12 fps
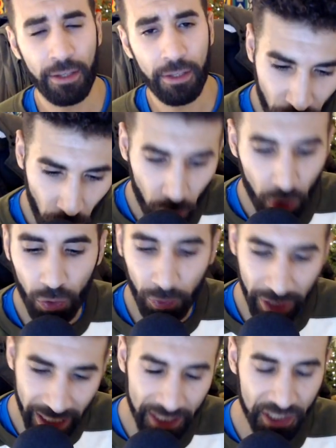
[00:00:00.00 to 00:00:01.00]
So,
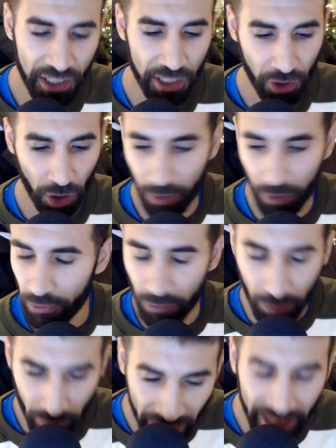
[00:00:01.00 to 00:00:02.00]
reality,
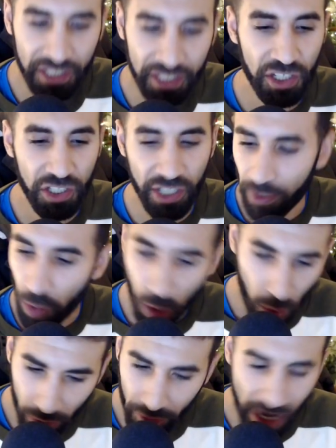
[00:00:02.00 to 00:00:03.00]
reality check.
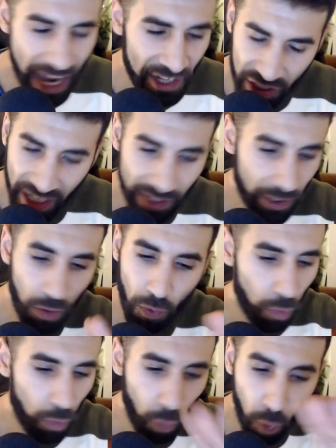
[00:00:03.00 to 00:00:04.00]
Hashtag
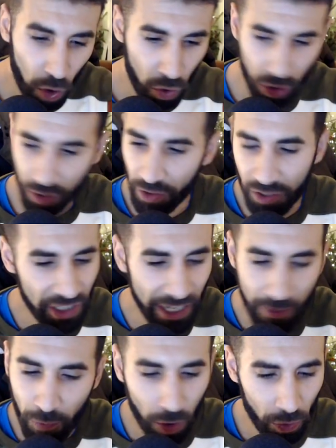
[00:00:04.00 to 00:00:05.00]
woke.
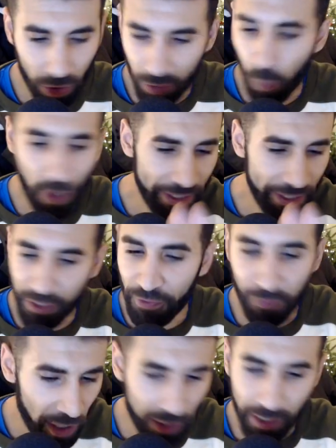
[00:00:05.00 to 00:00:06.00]
Stay woke. Wake the
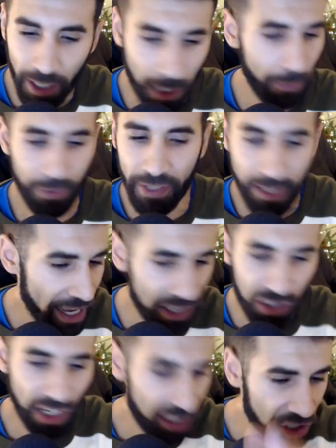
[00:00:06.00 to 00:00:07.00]
fuck up. Yeah.
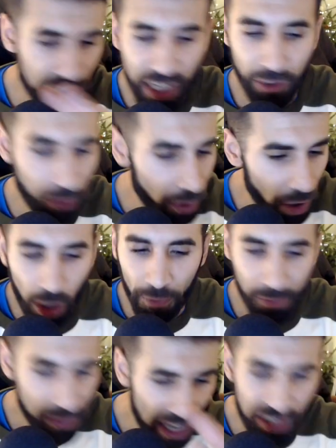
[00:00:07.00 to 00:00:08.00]
Hashtag set your
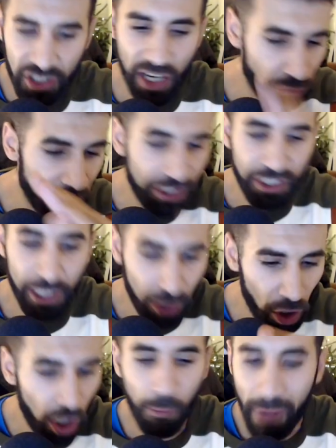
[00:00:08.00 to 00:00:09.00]
alarms. Hashtag ring the
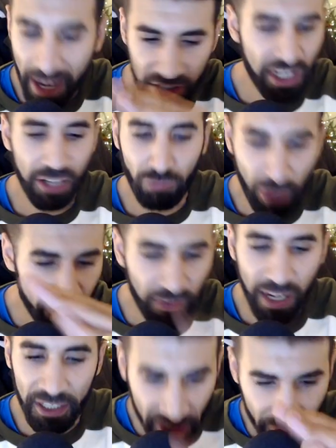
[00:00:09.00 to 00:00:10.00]
alarm. Hashtag red
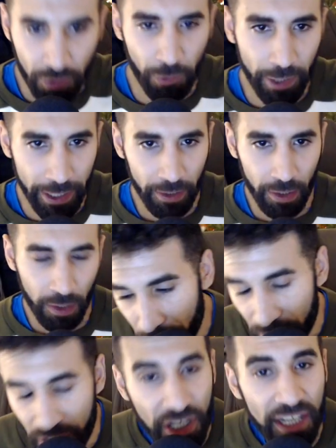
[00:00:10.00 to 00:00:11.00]
flags everywhere. It's
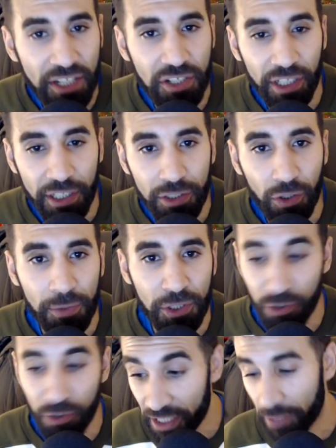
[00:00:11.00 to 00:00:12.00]
not going to change anytime
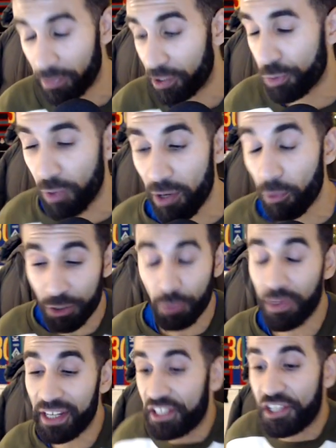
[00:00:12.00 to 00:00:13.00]
soon either because where
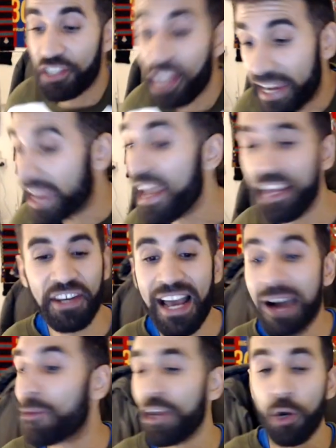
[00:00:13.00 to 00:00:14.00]
once we had a say,
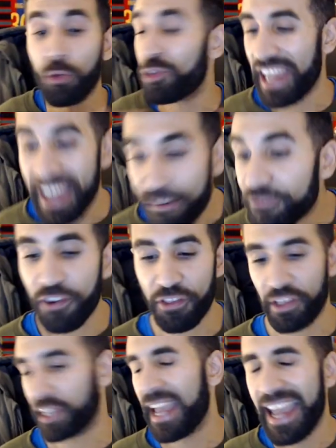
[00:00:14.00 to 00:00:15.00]
now he owns
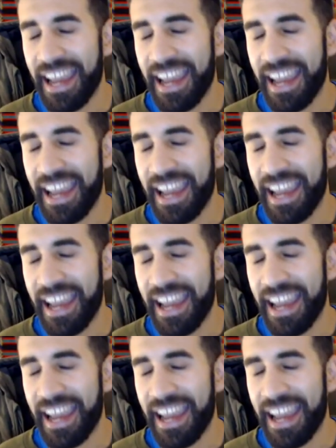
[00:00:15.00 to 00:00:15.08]
everything,